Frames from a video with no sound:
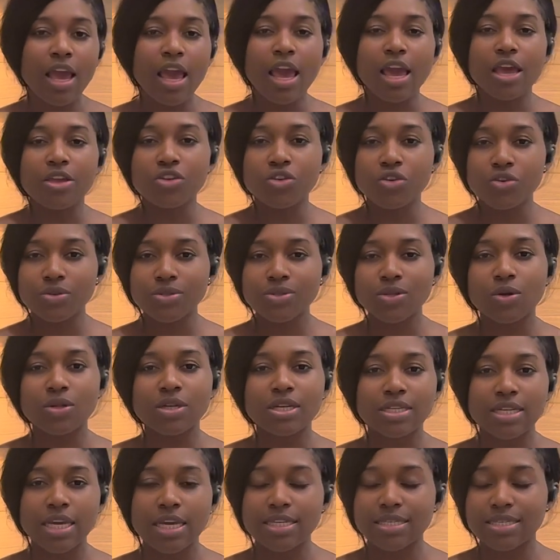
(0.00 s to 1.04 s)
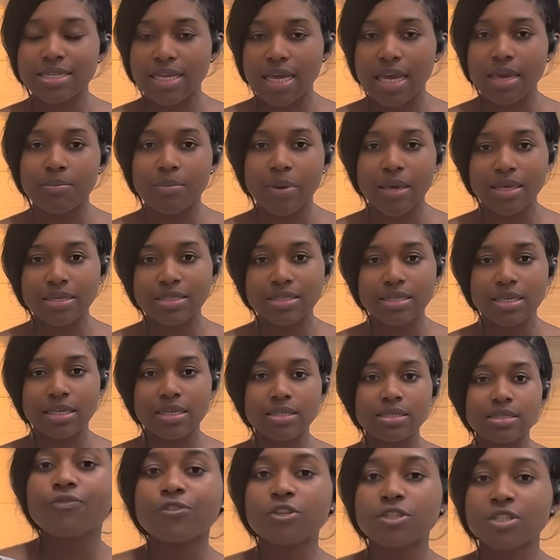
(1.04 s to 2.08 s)
and use on a day-to-day
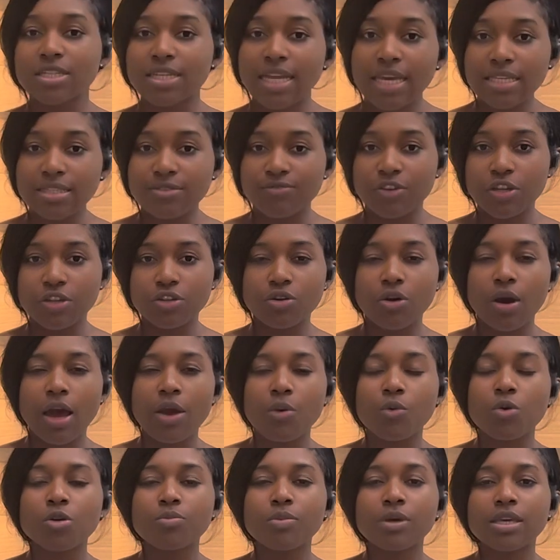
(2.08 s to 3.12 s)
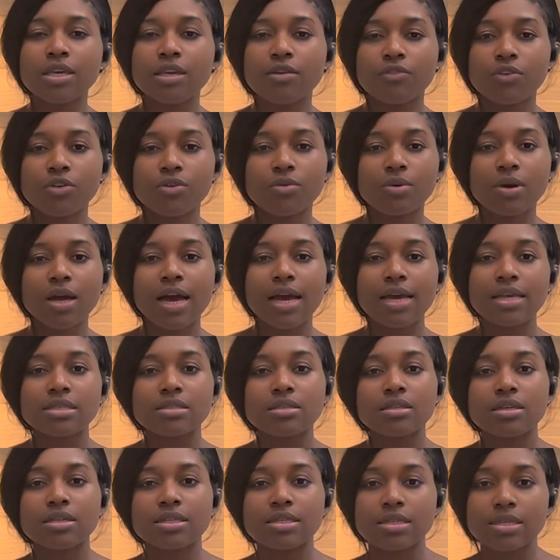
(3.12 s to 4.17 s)
basis. For today's video, I will be giving you guys
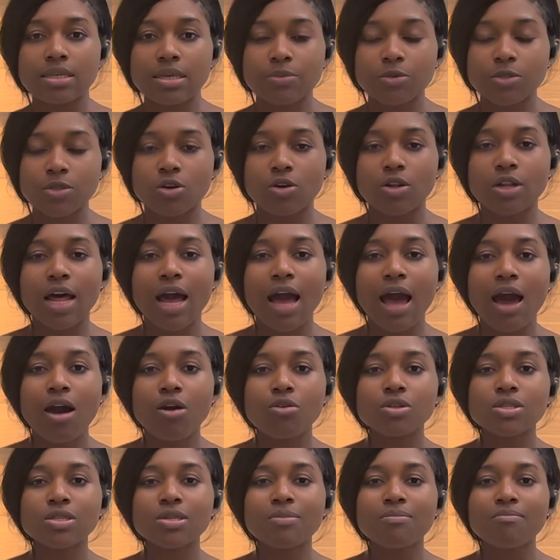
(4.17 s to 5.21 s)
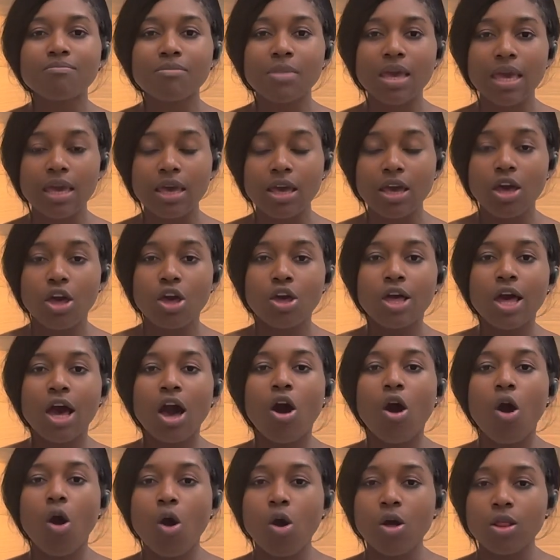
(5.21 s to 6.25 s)
the tips on how to make
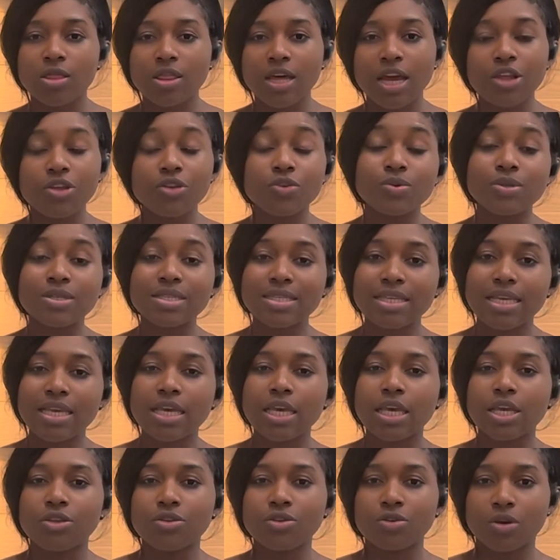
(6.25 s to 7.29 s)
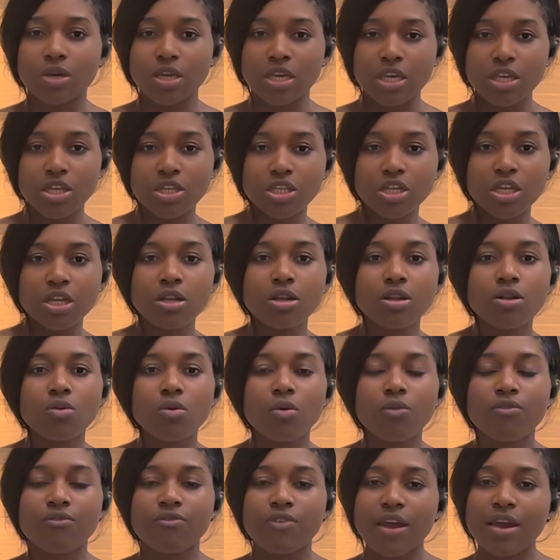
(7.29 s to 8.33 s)
all that you see in your kitchen
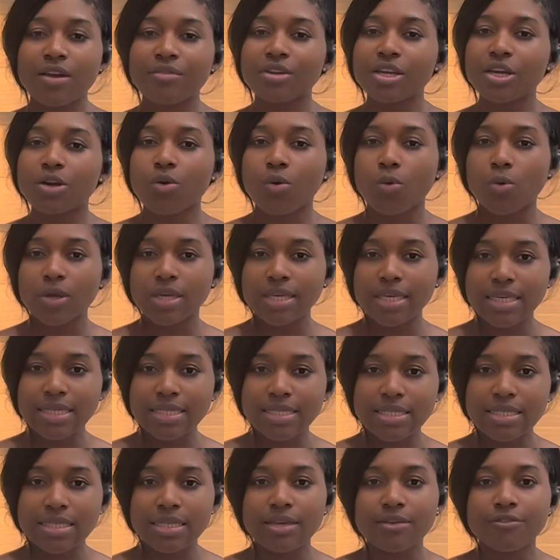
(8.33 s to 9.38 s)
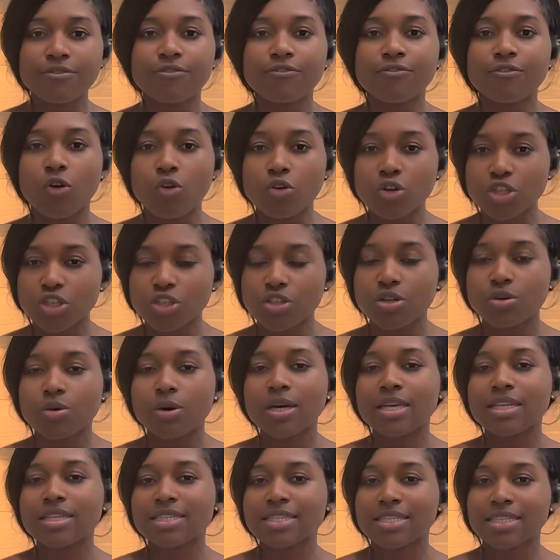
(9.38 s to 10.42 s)
look very cohesive, functional,
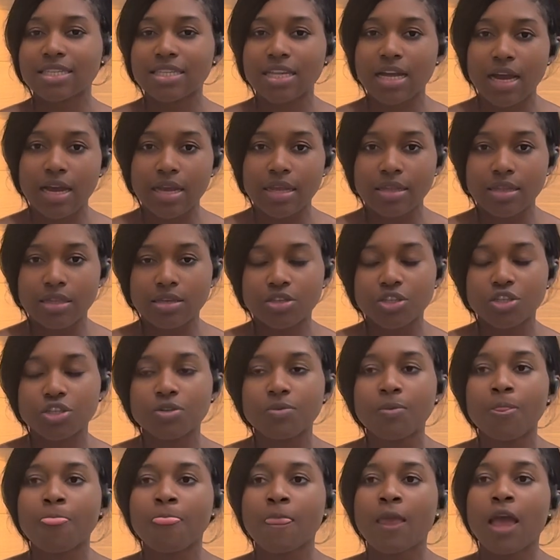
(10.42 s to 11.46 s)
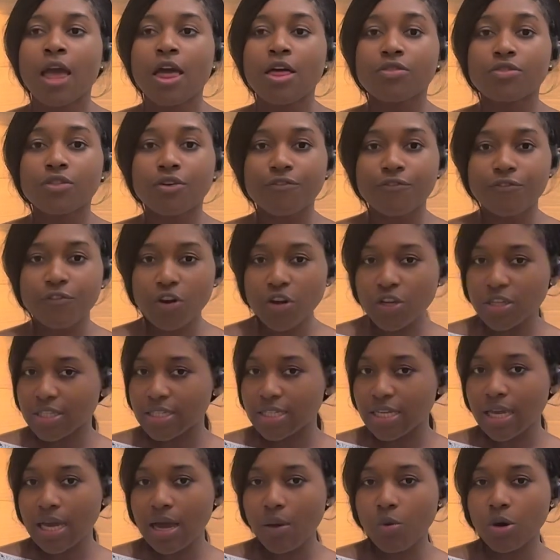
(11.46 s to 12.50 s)
and stylish. The first
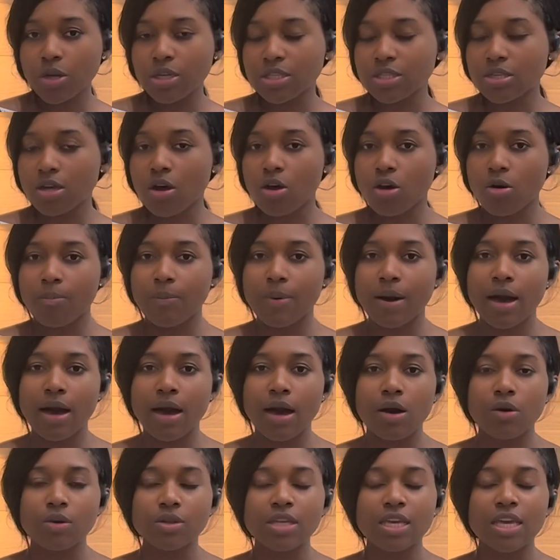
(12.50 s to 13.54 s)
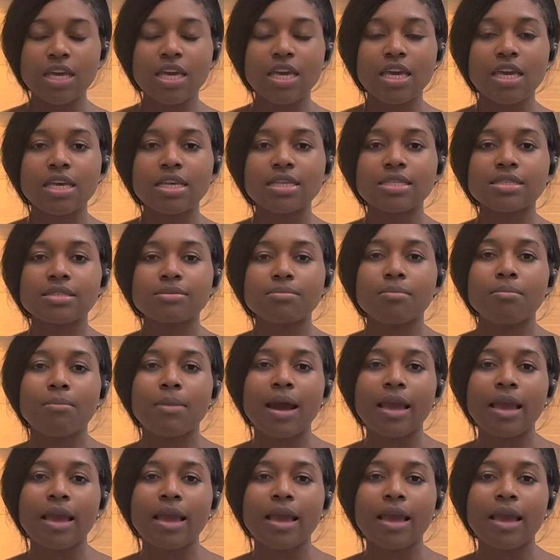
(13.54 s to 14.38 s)
thing I want to talk about is my